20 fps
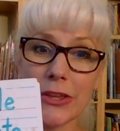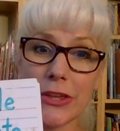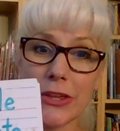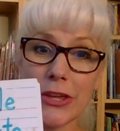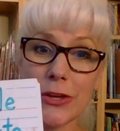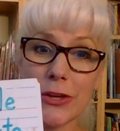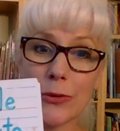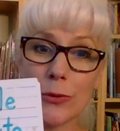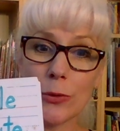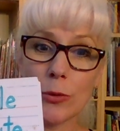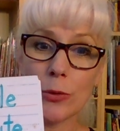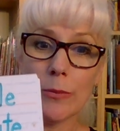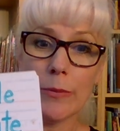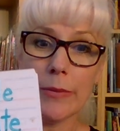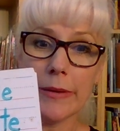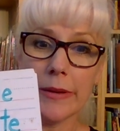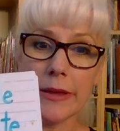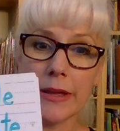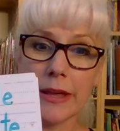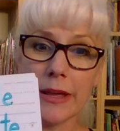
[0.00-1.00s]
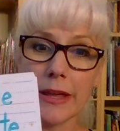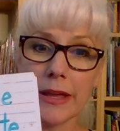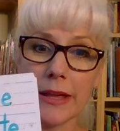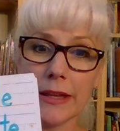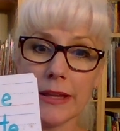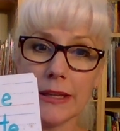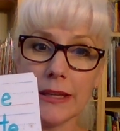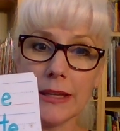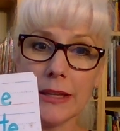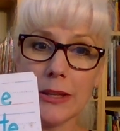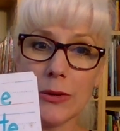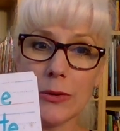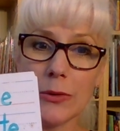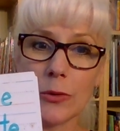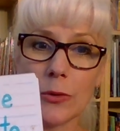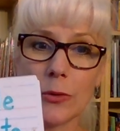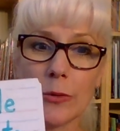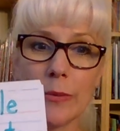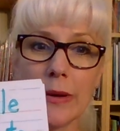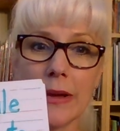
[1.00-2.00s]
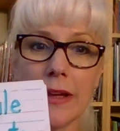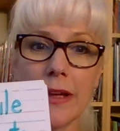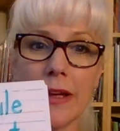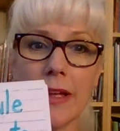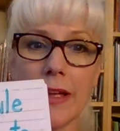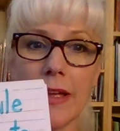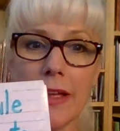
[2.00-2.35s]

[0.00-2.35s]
cube, lube,